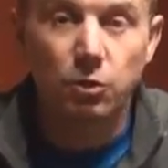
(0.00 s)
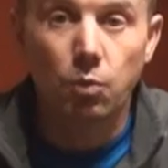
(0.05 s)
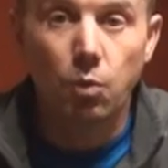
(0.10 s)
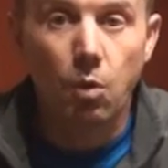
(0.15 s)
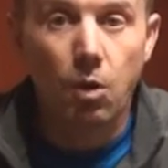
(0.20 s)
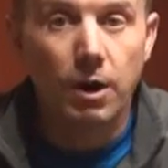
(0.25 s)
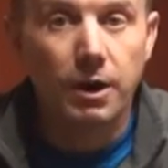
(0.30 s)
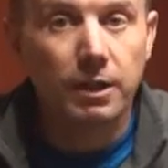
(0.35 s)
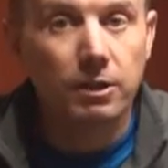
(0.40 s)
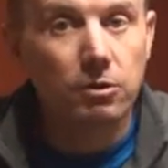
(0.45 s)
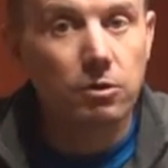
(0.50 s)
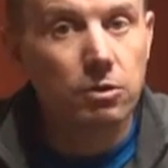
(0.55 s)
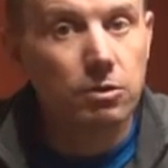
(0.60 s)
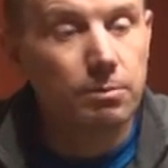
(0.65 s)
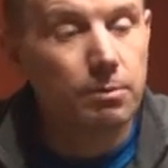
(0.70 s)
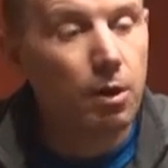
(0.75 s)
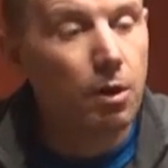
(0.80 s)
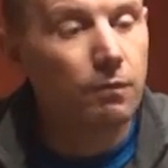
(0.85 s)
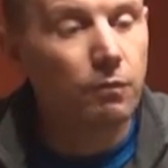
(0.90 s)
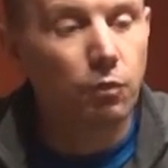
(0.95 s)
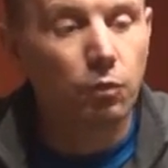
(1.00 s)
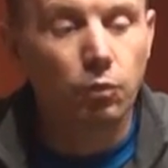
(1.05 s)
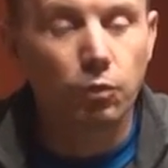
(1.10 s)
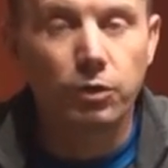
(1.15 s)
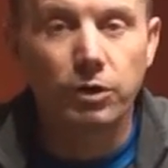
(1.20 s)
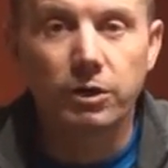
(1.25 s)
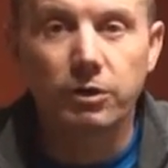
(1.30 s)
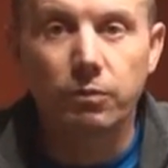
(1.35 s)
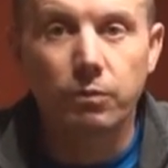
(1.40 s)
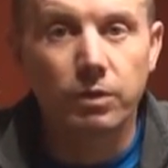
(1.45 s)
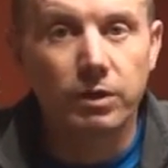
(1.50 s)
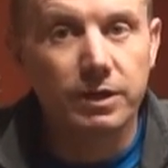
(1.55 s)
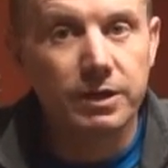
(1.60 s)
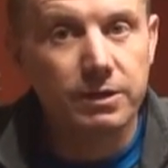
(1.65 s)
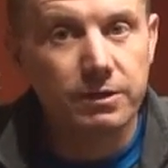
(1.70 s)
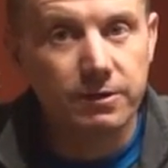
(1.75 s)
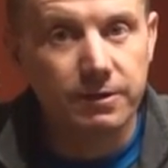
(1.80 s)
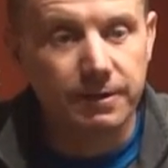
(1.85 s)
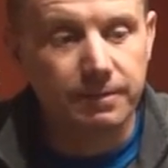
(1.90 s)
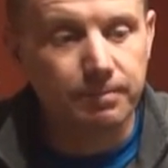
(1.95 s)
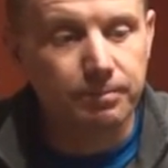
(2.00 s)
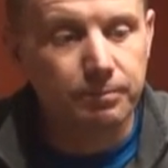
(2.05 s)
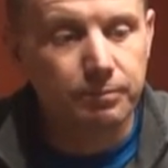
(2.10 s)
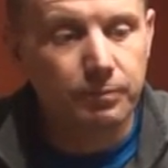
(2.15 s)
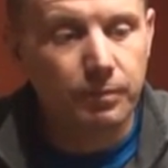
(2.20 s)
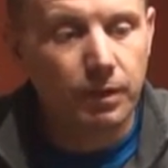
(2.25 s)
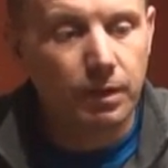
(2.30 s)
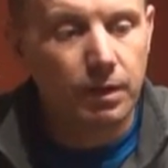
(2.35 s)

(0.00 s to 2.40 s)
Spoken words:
You'll want to look them over really, really good.